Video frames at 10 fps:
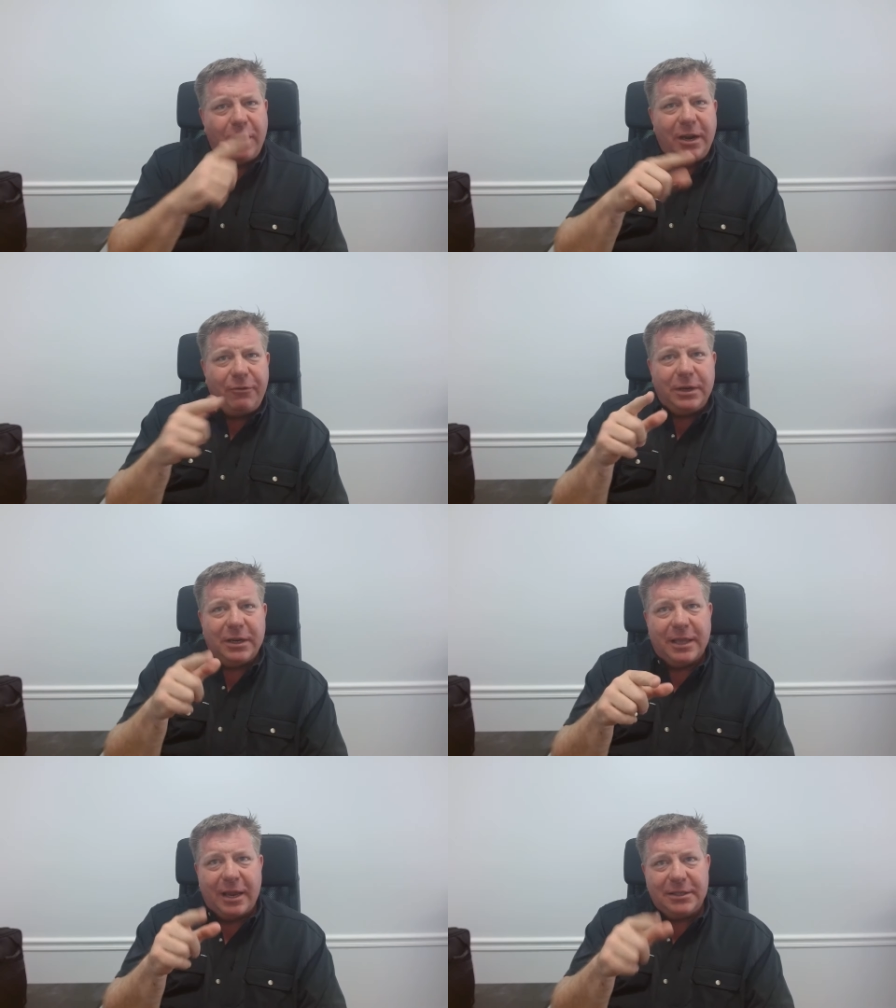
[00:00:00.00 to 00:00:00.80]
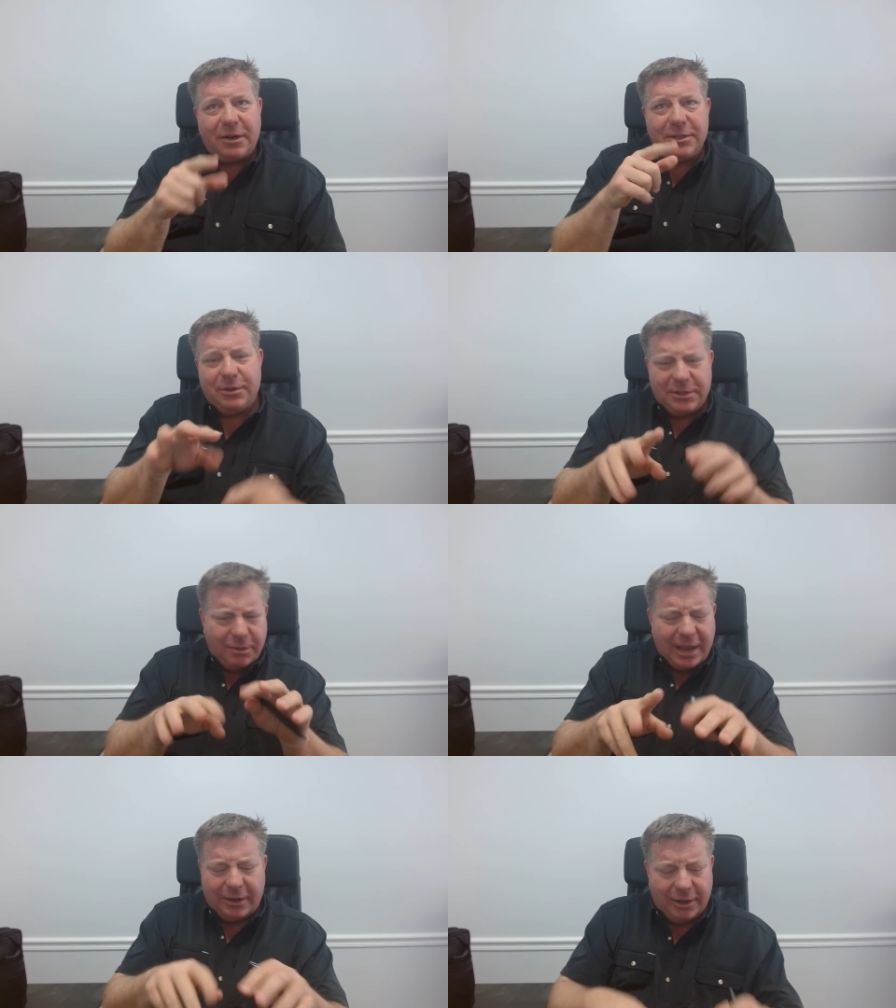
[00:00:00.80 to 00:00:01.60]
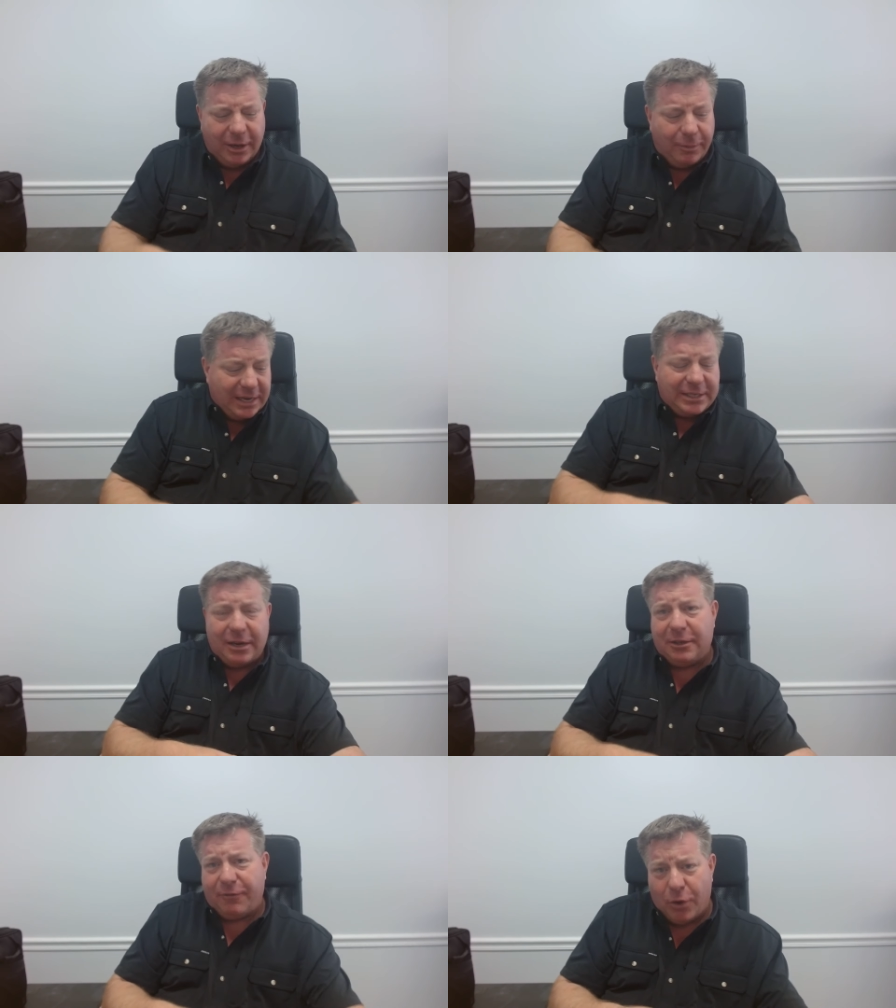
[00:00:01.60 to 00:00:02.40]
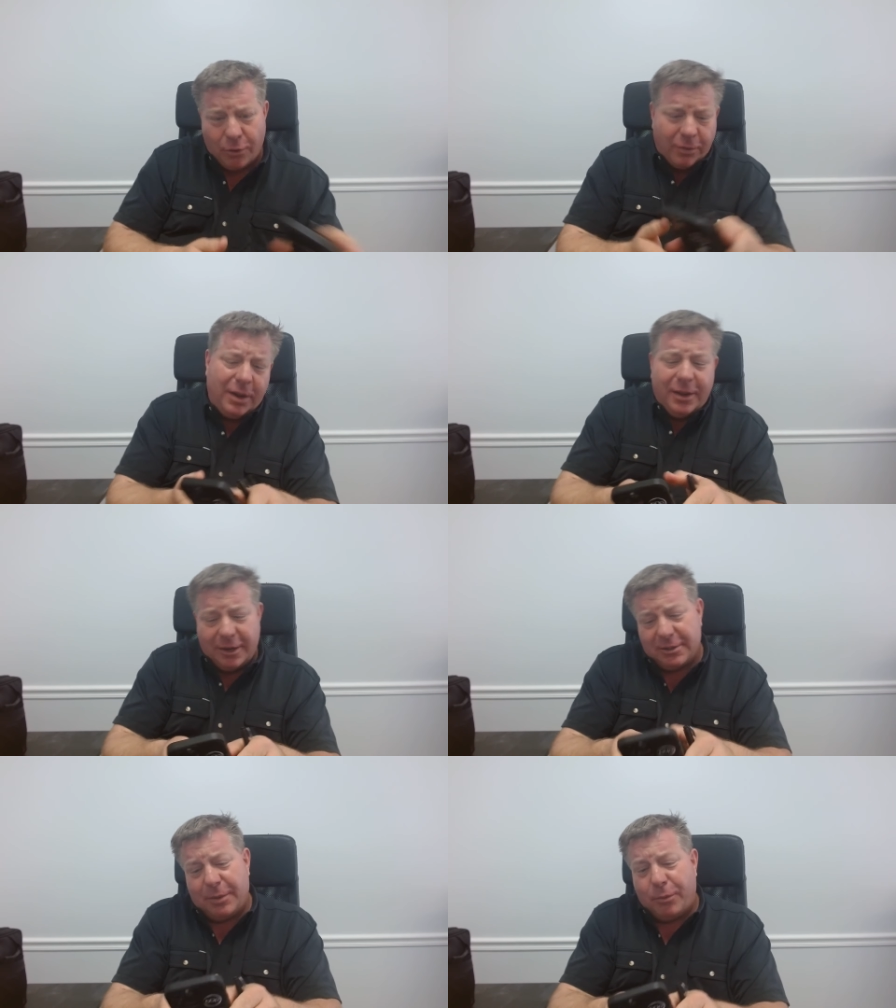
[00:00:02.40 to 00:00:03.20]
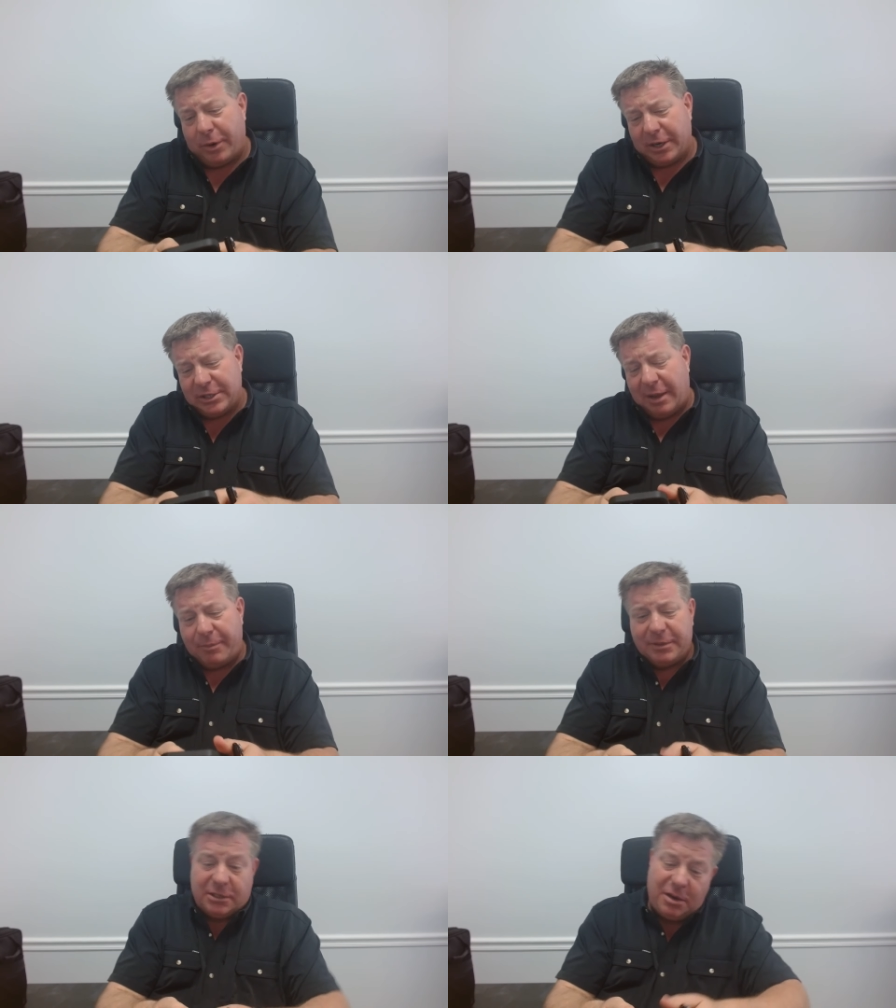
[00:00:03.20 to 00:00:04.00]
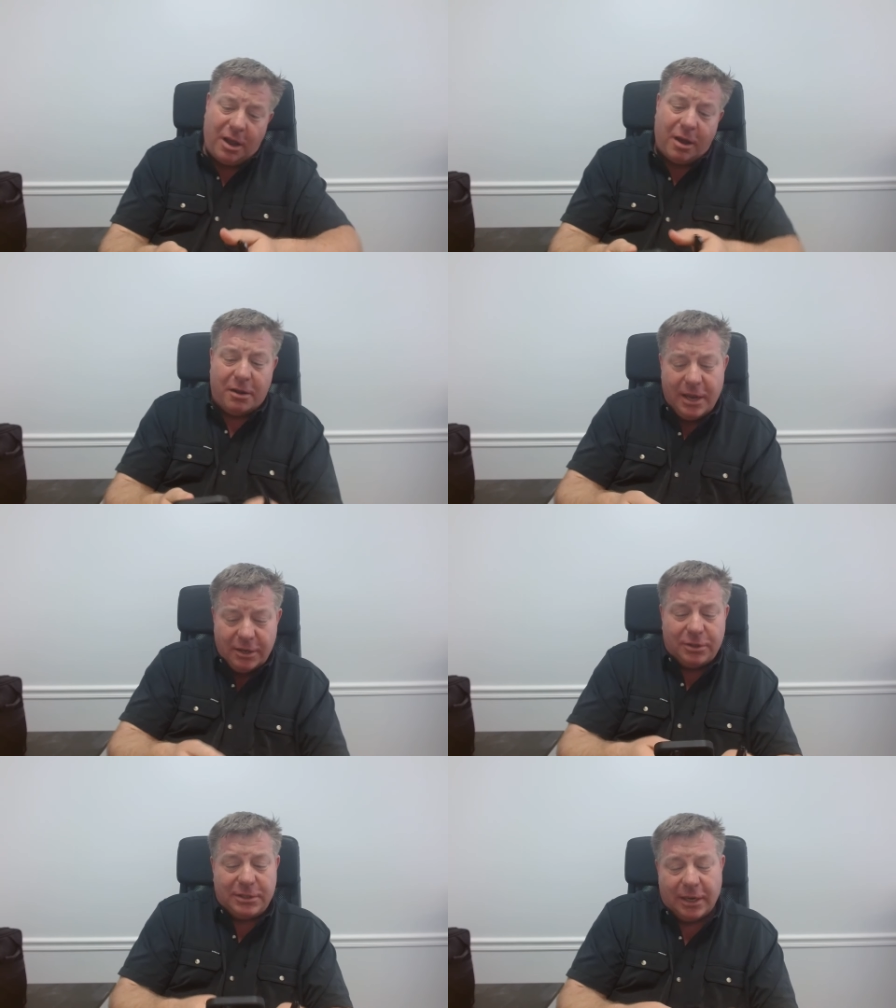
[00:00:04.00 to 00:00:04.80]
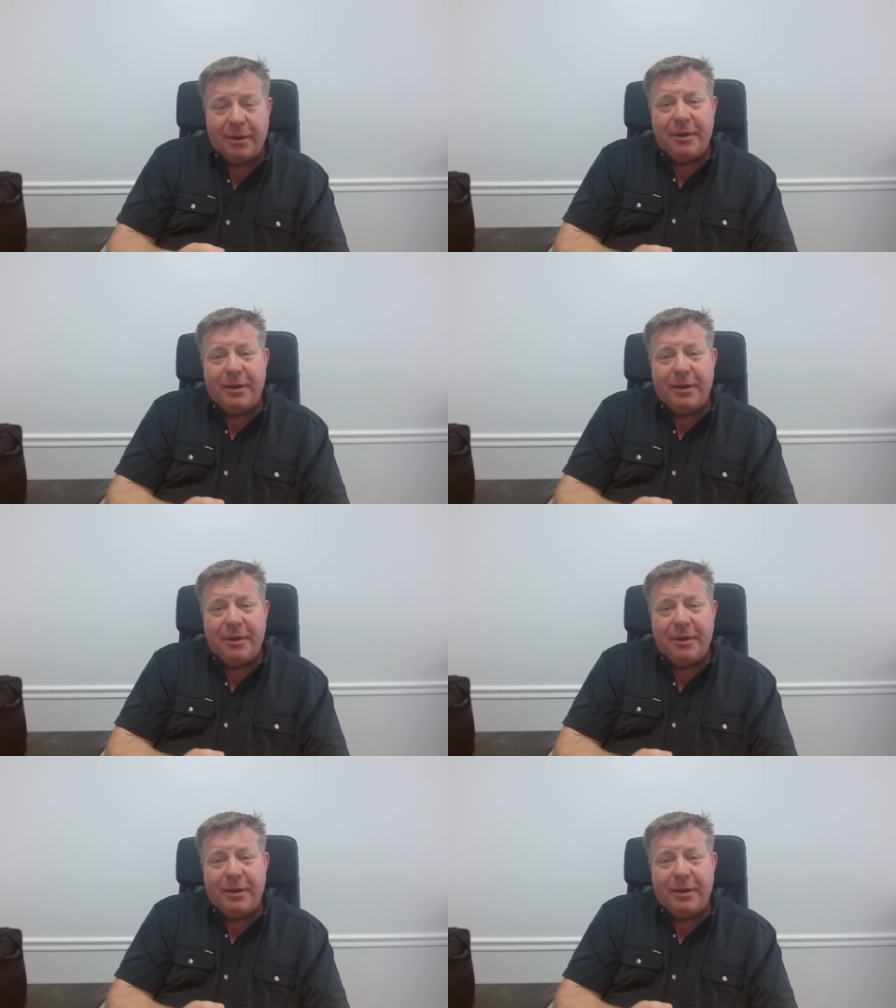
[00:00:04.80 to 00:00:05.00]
What if we did that? Starts doing some calculator, takes out his phone, goes to the mortgage app and says, huh, interesting,